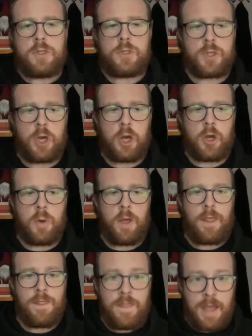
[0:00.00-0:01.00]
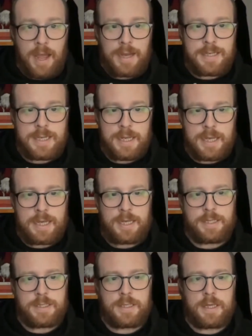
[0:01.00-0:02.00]
So that
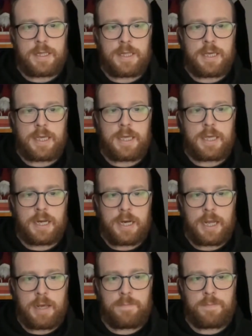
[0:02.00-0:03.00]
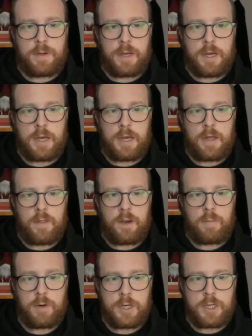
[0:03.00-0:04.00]
is the clip that I
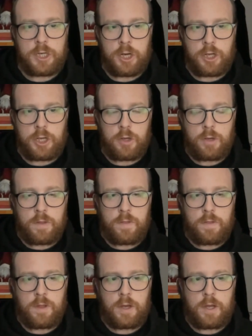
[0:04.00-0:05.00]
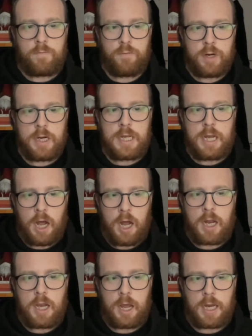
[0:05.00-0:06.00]
wanted to show you that really
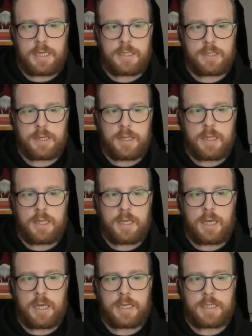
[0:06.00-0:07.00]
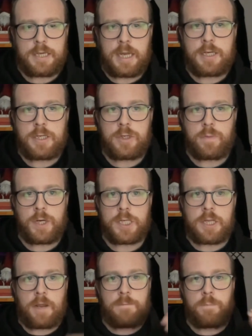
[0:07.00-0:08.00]
highlights the extent to which
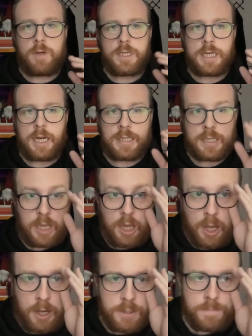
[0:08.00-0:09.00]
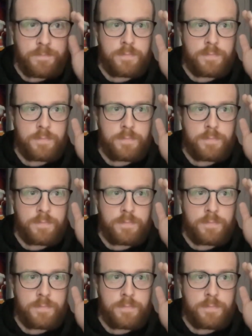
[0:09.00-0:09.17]
safe pointing has occurred